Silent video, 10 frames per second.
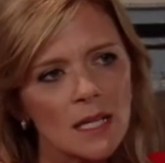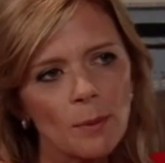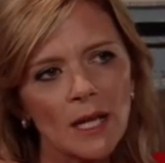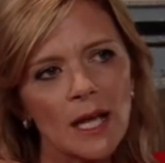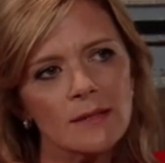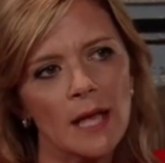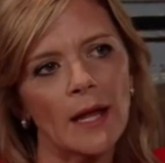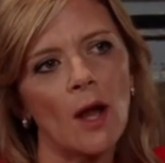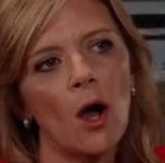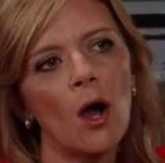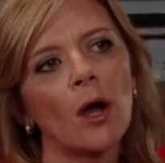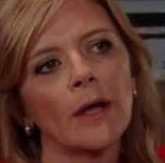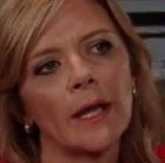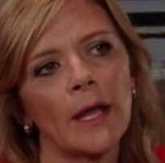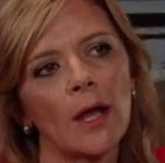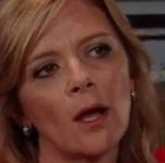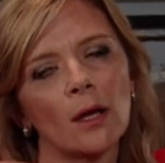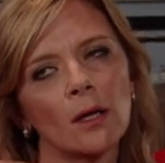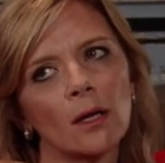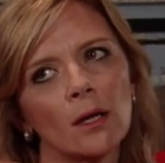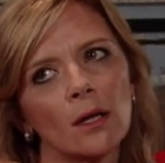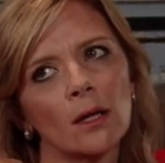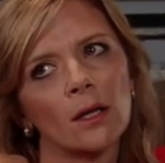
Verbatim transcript: anybody else getting hot in here? Oh, I